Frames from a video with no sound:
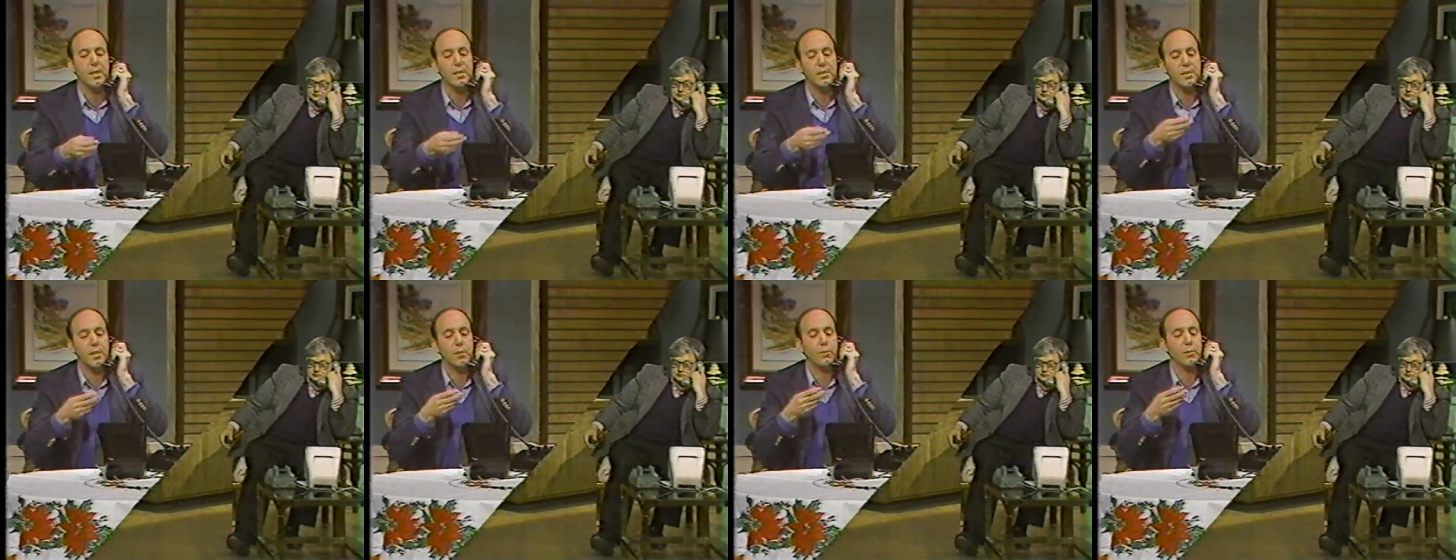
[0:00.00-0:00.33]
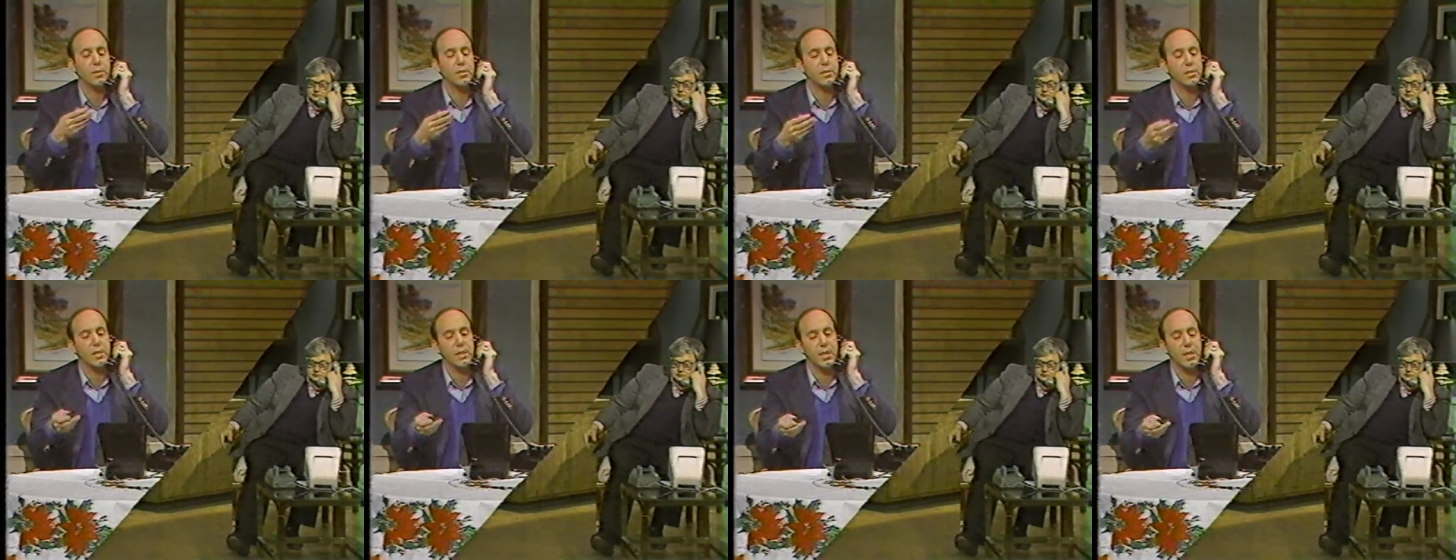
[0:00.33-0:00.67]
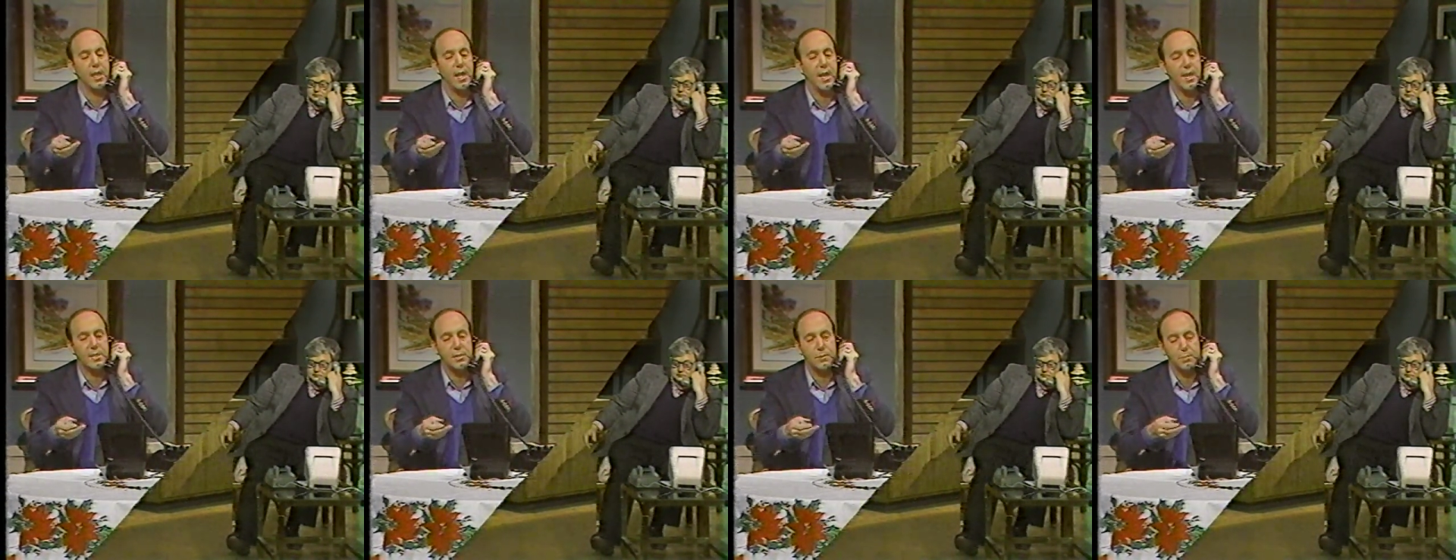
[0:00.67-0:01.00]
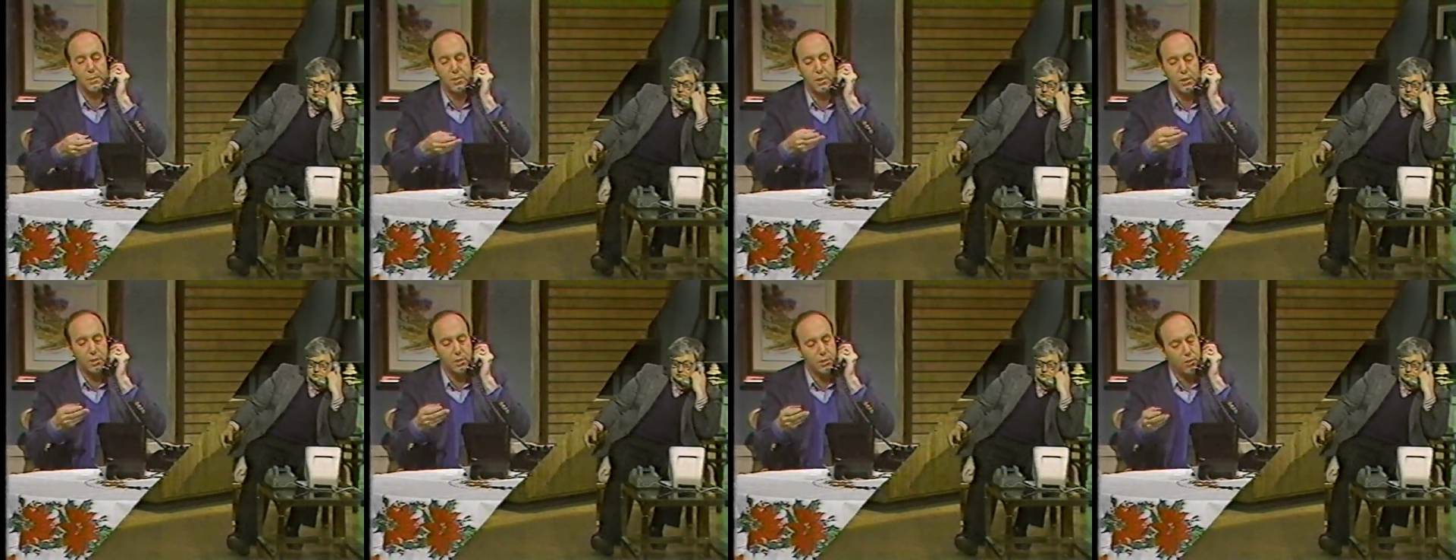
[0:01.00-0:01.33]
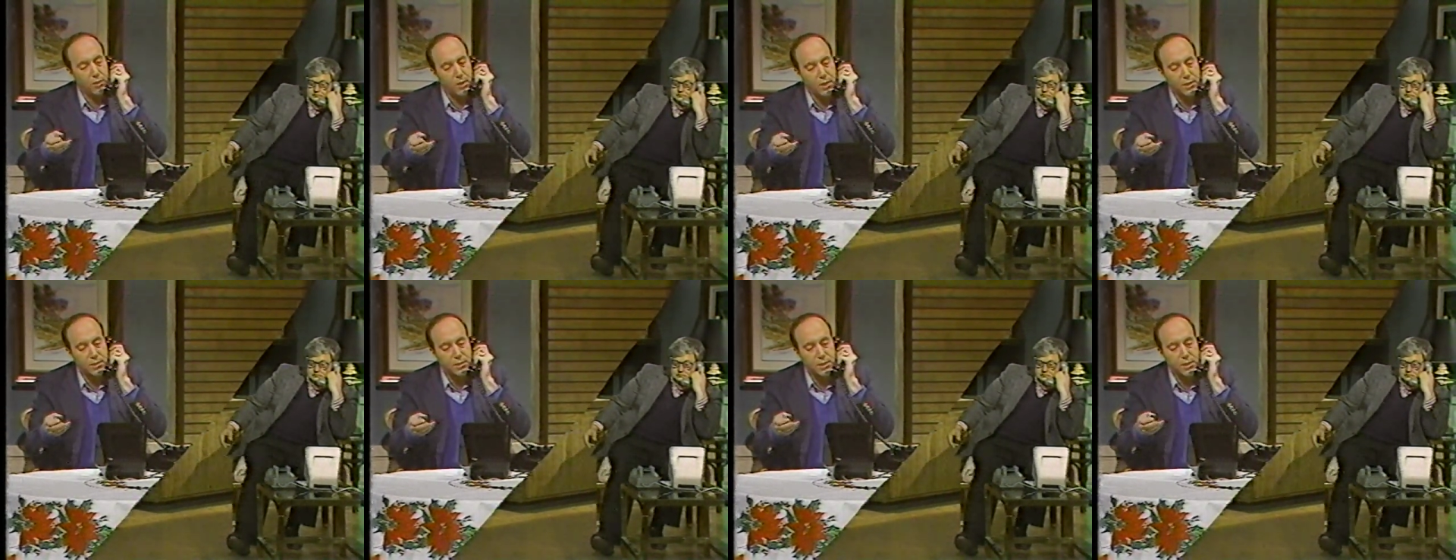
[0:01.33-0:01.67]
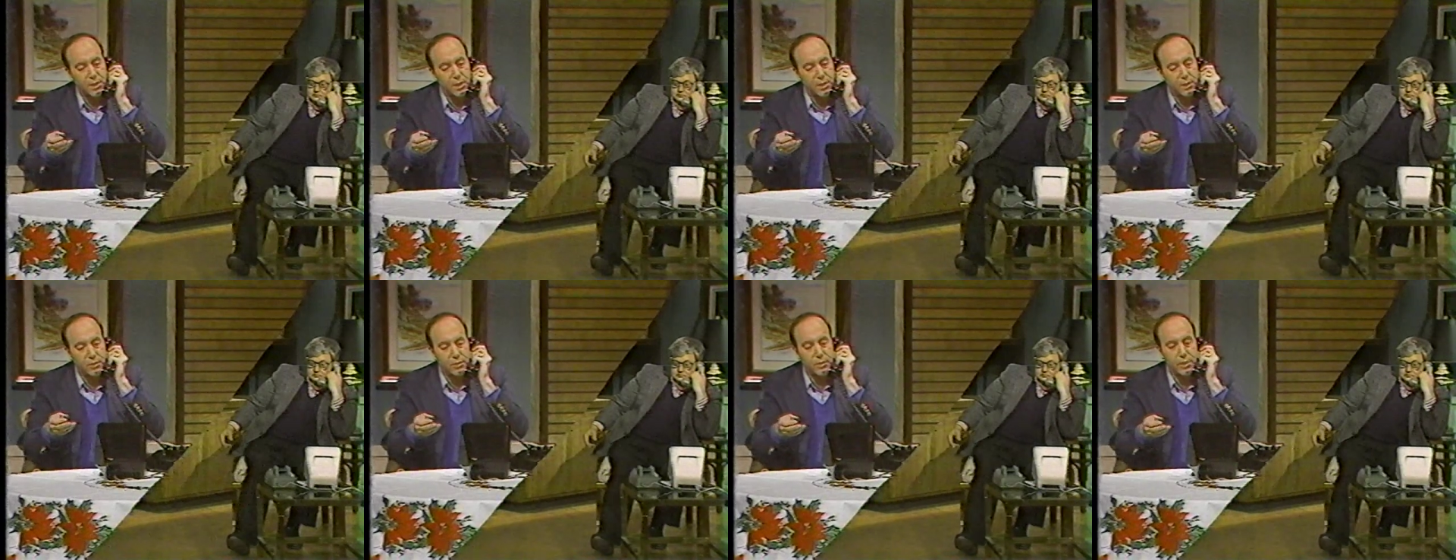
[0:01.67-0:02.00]
someone sick in a hospital across the
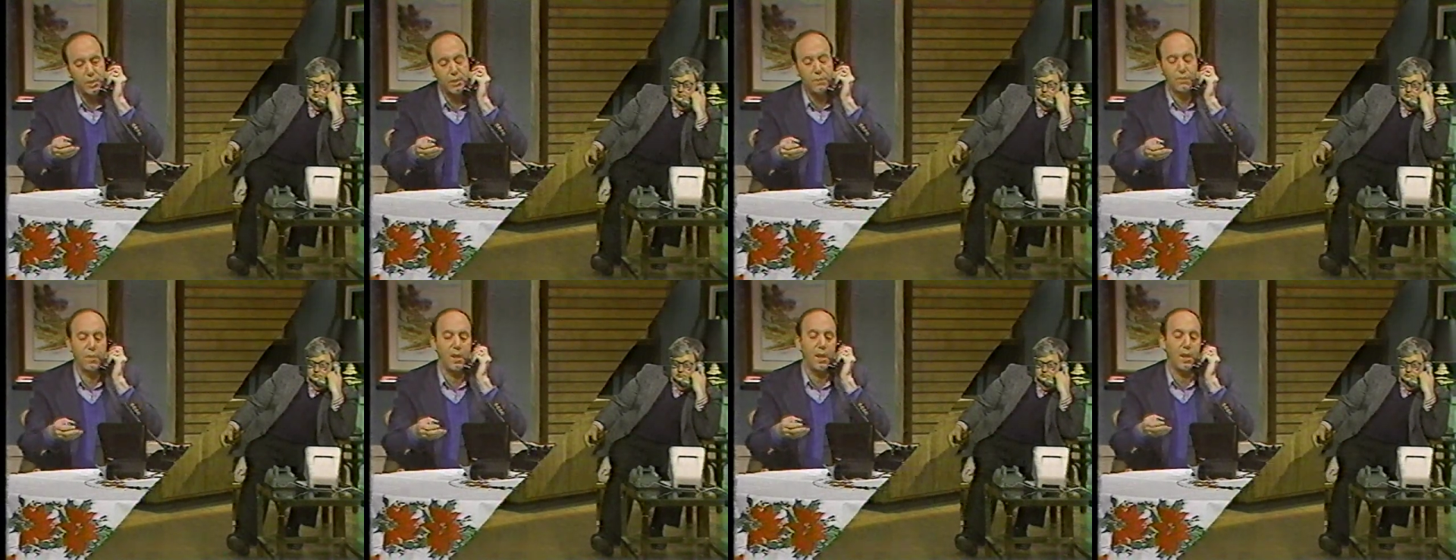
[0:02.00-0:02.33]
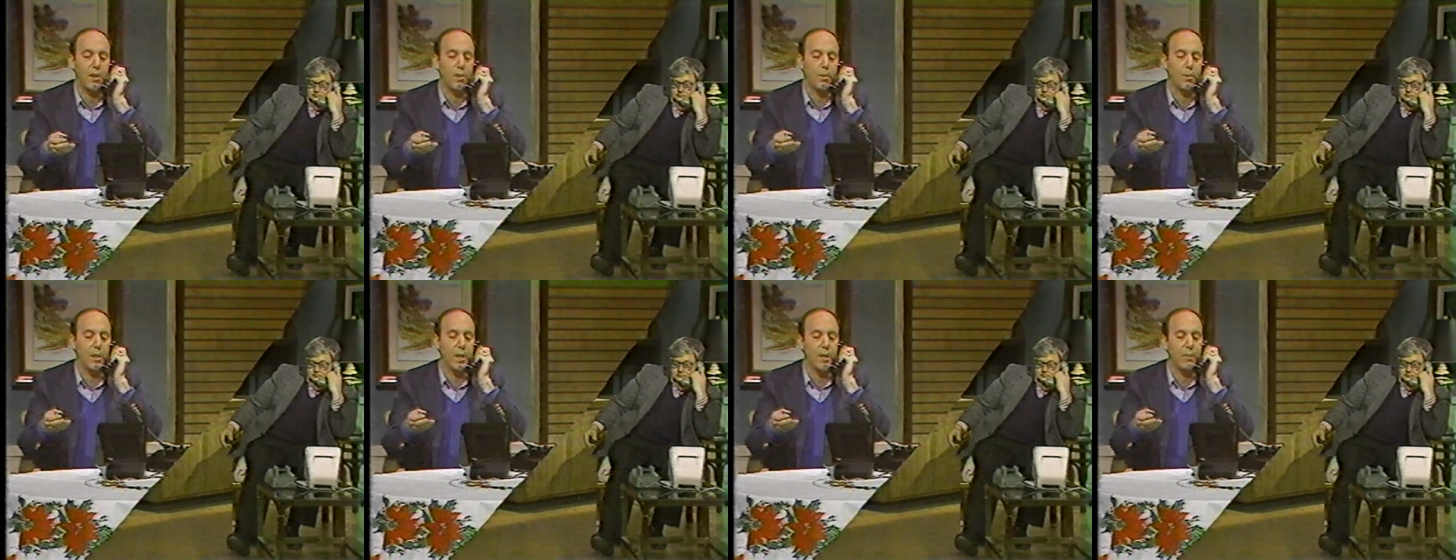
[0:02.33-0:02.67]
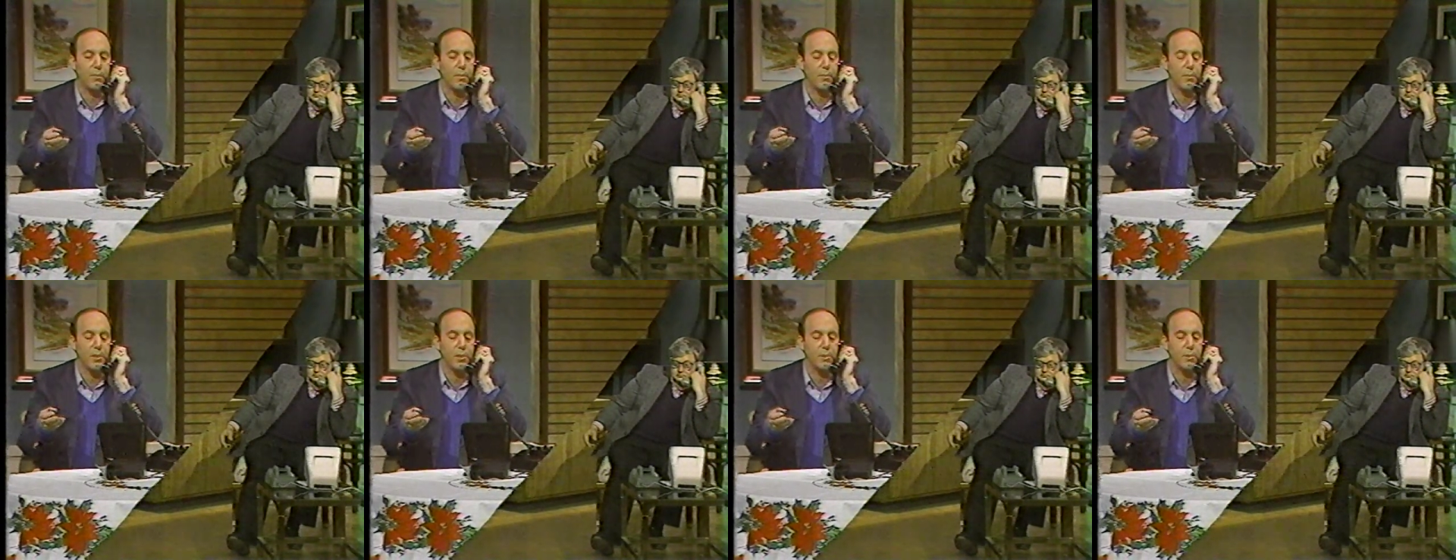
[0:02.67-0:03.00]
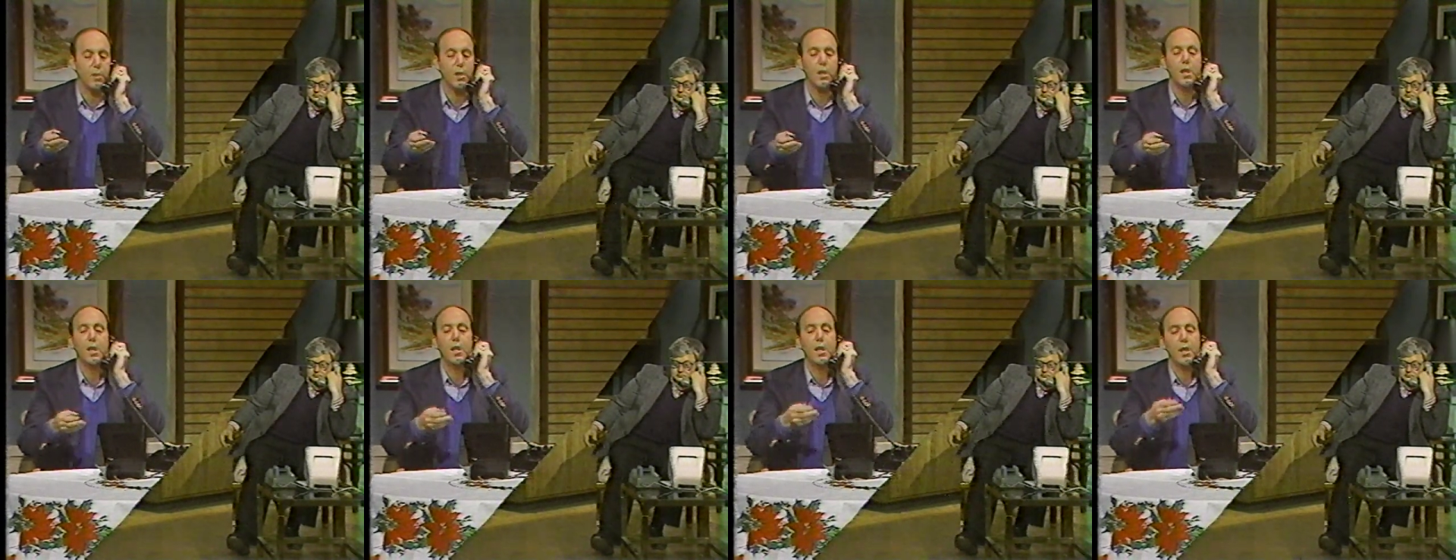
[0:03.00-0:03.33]
country, far away from you.